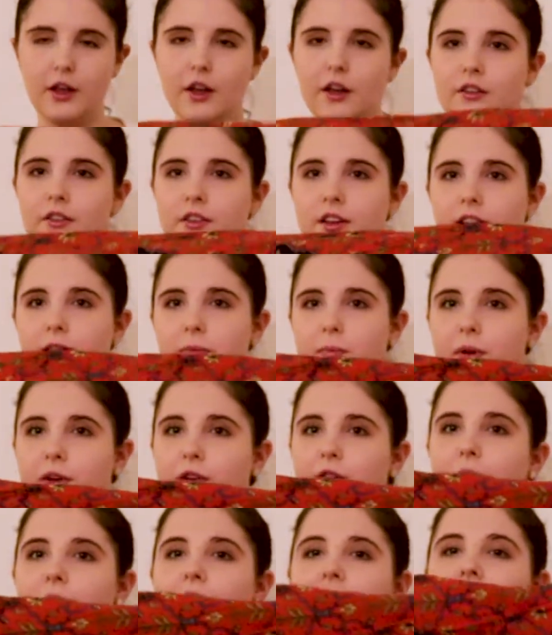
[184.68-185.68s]
So yes,
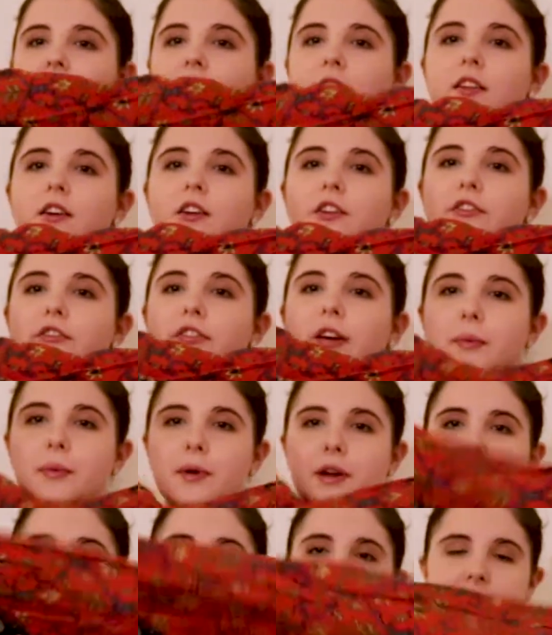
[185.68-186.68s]
because we have a lot of
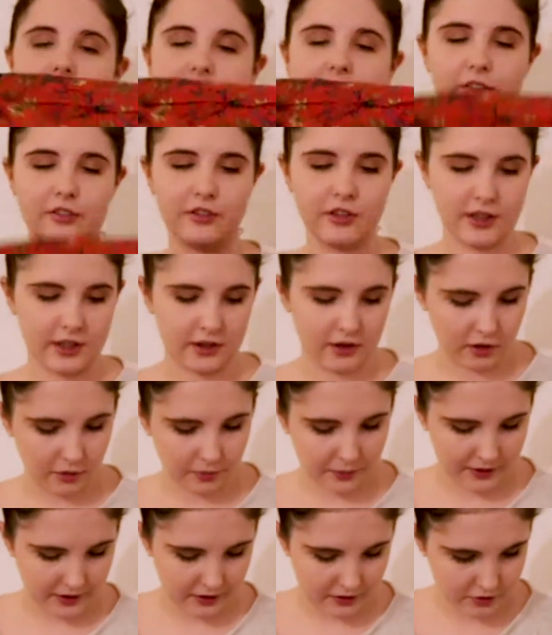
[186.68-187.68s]
fabric here, there's definitely a lot
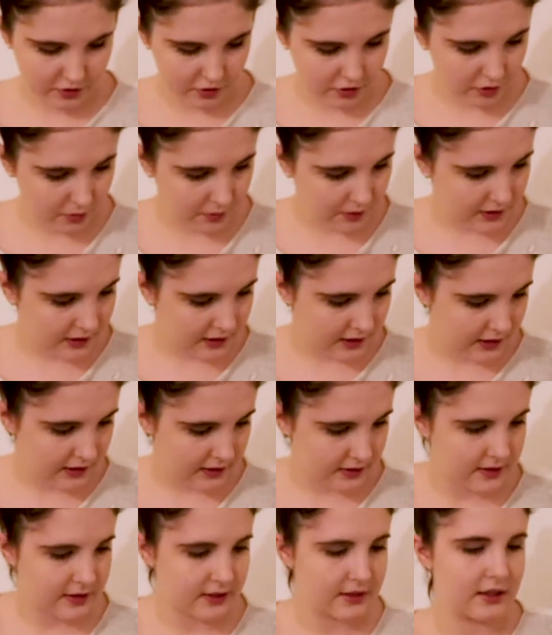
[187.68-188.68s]
we can do with
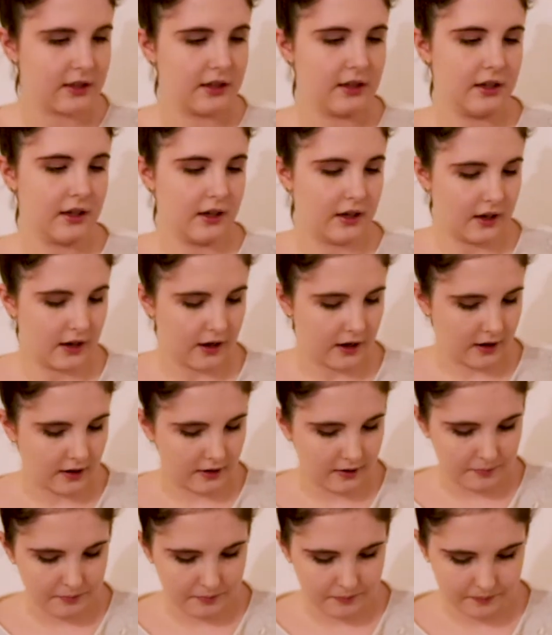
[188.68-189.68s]
this.
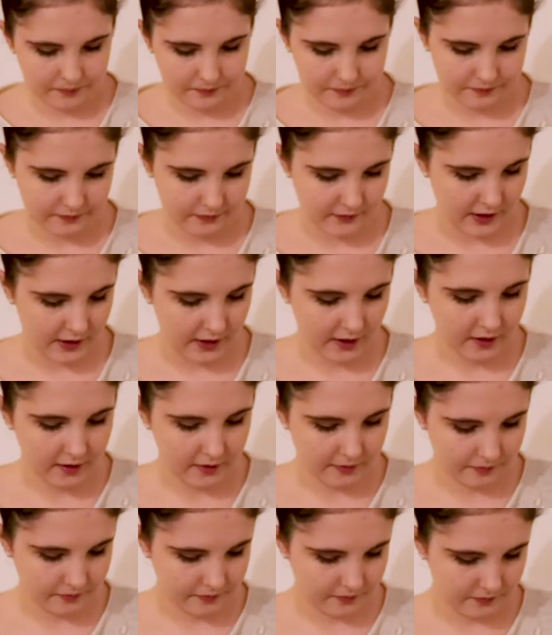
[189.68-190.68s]

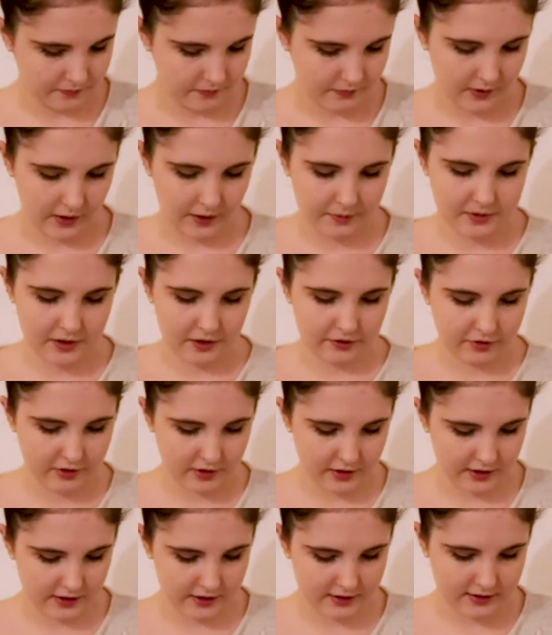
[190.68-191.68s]
Yeah, I'm
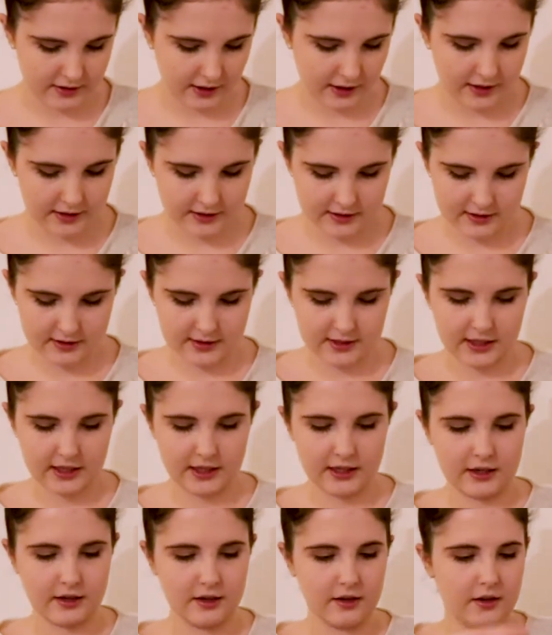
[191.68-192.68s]
definitely excited to
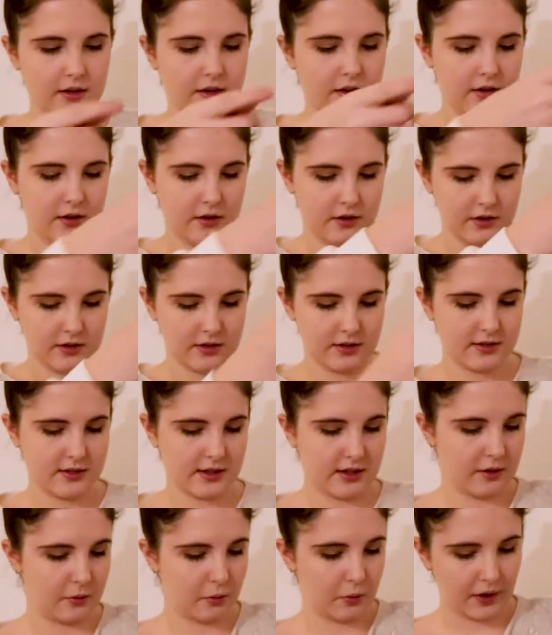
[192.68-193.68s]
see
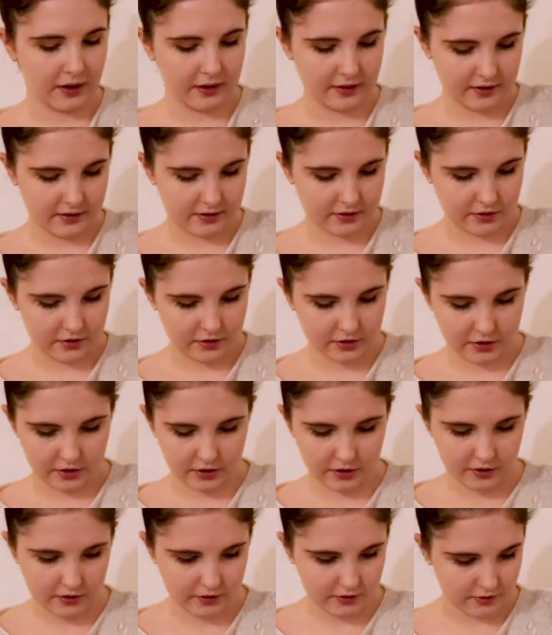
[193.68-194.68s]
where this could
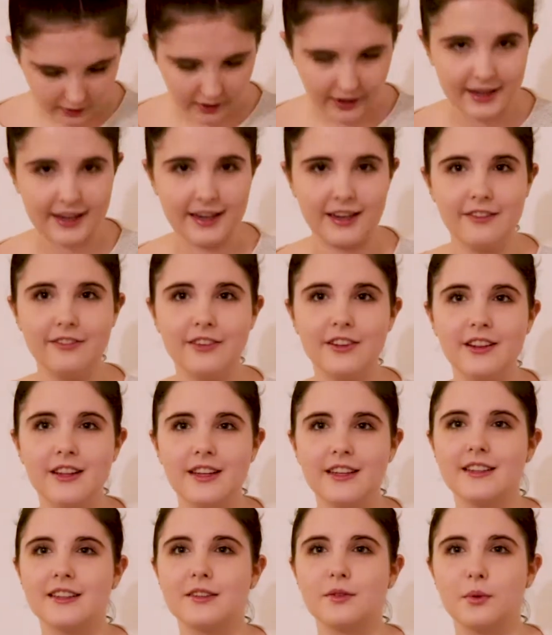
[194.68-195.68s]
go. I even
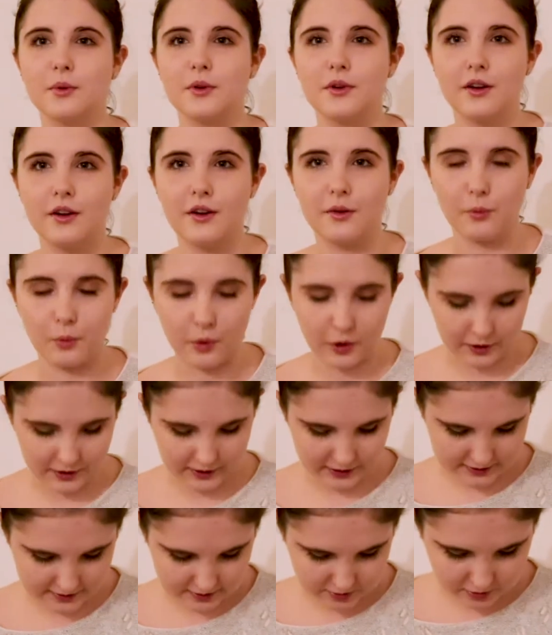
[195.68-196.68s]
think this would work
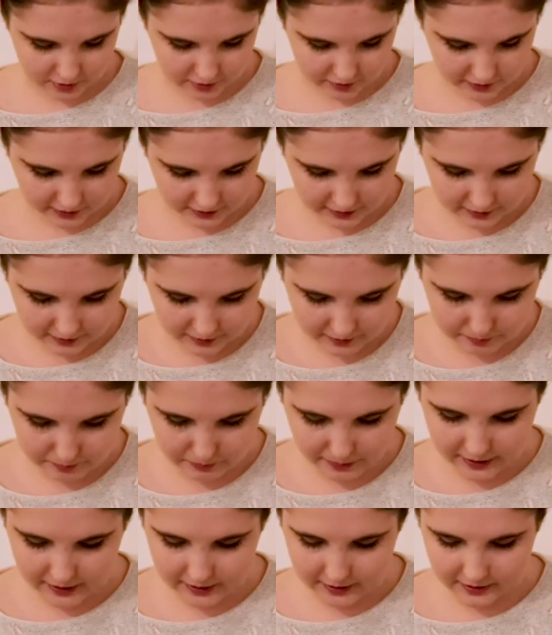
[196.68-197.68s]
as sort of like
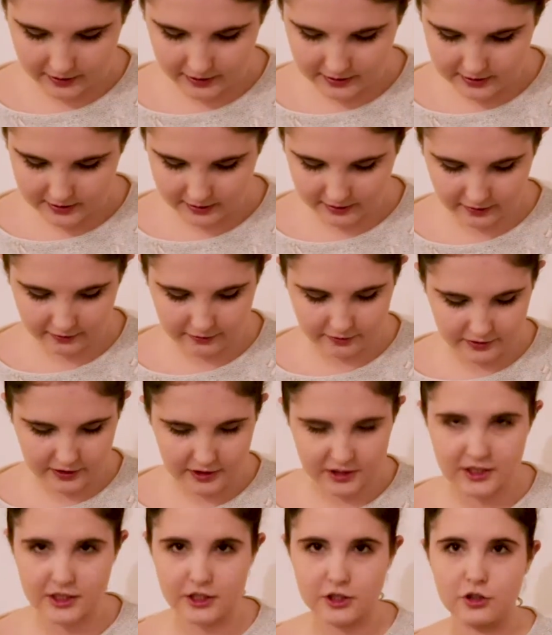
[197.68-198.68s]
making it into like a
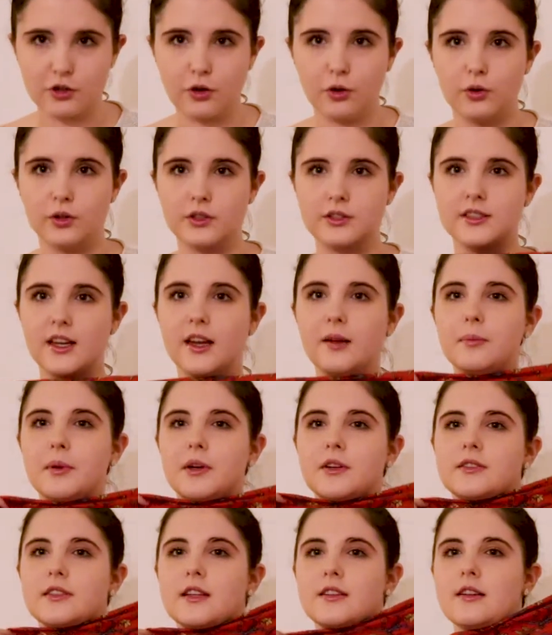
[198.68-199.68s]
vintage corset,
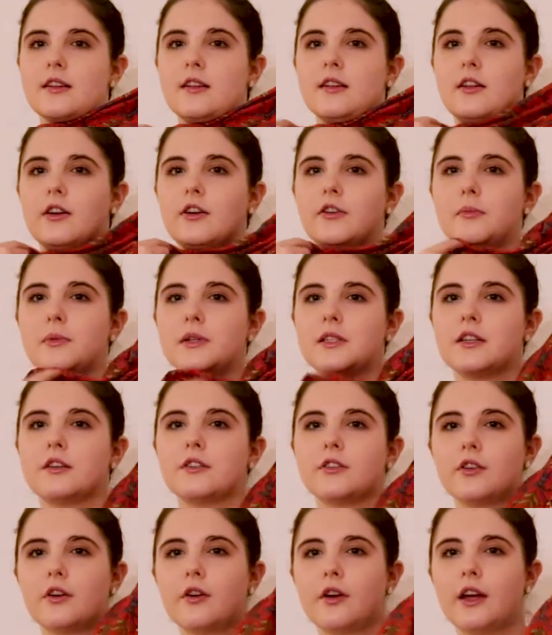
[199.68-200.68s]
because there's a lot of
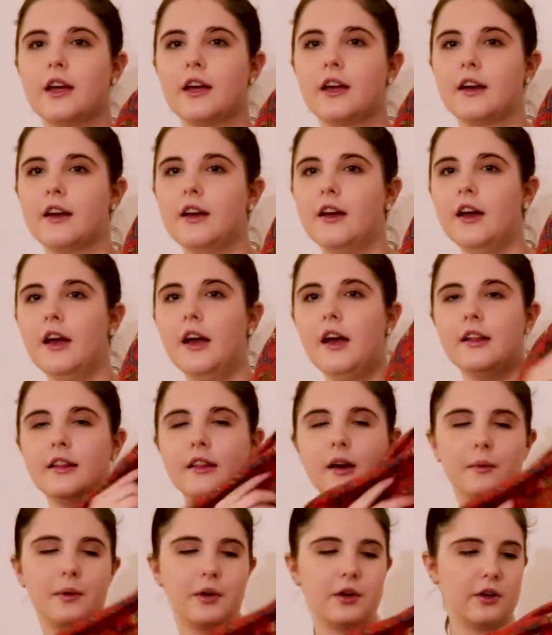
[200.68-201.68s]
material here
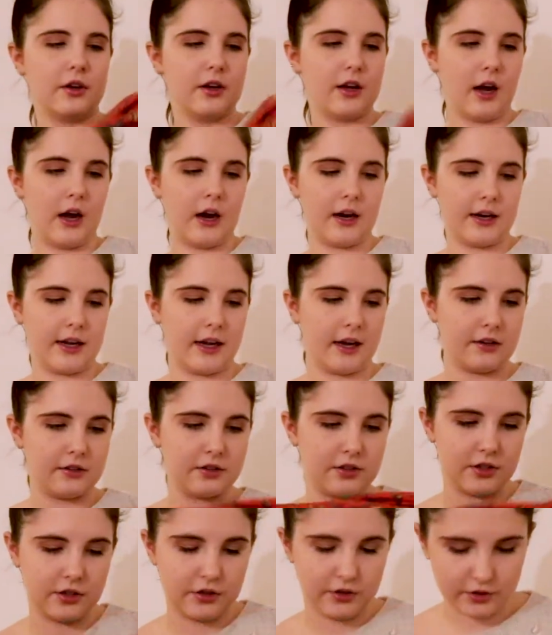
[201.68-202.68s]
that we could cut out
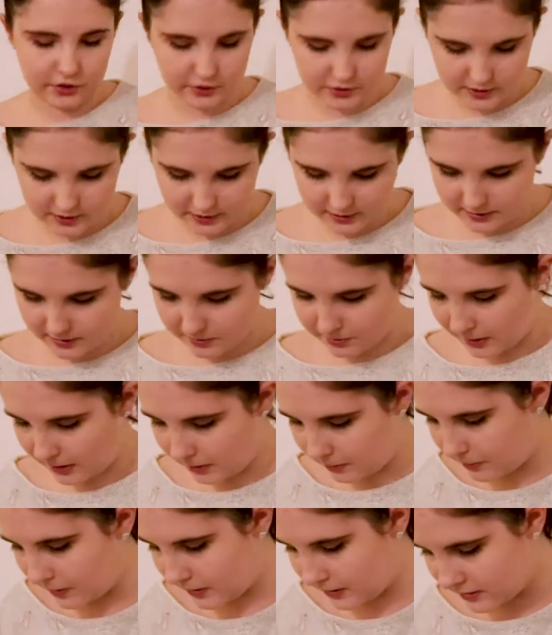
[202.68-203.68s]
to use as the
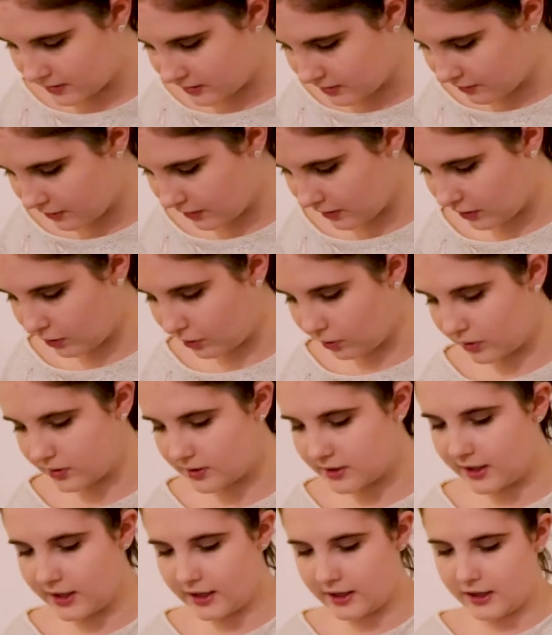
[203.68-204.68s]
main pieces for the
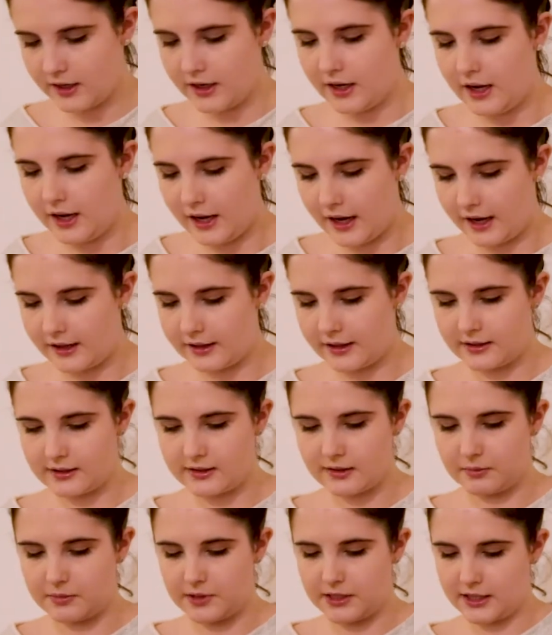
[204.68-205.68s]
corset, and then
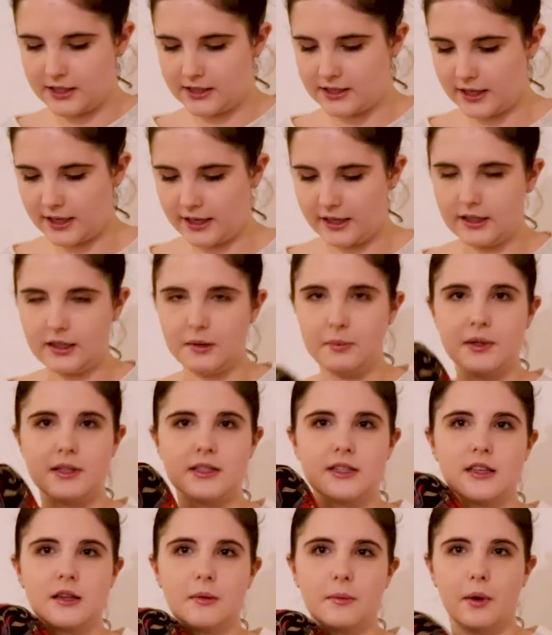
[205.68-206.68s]
some detail-y
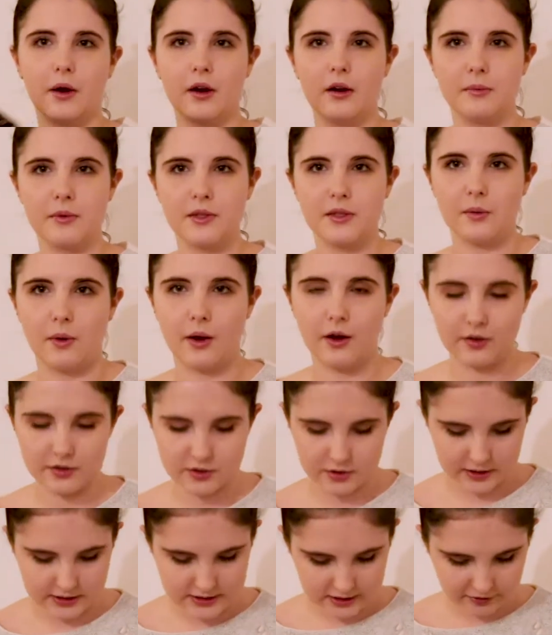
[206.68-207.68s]
bits at the bottom as well.
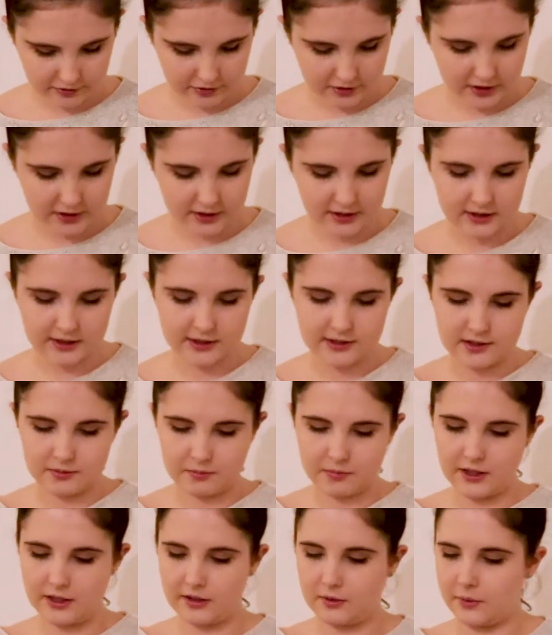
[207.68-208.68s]
So I definitely think there's some
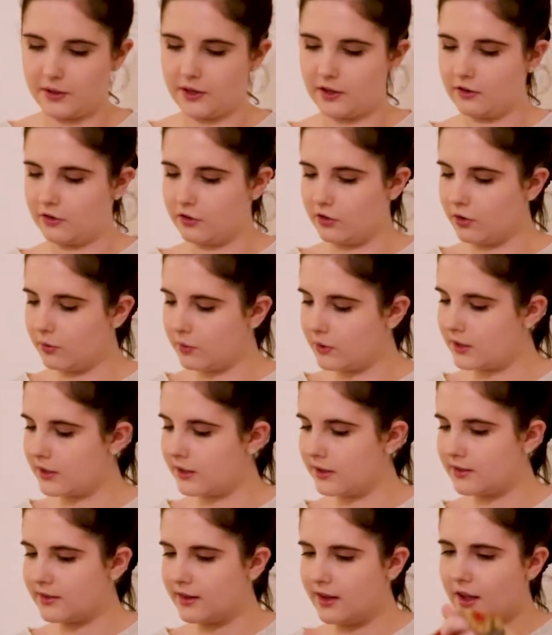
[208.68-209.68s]
things we can do with
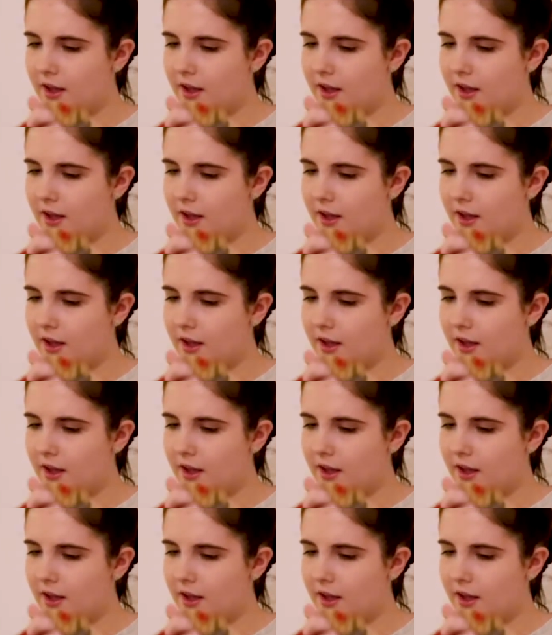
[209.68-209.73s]
this.